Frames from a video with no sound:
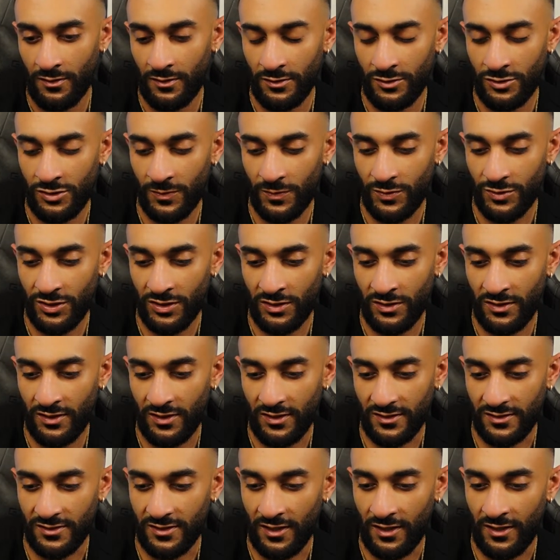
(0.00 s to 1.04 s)
Egyptian,
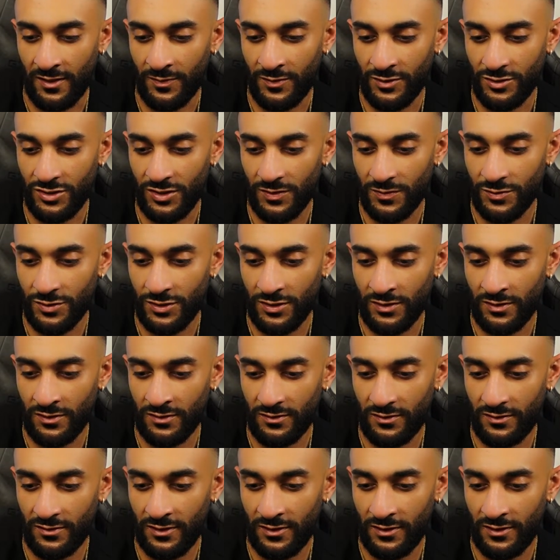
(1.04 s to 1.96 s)
yes, I am Egyptian.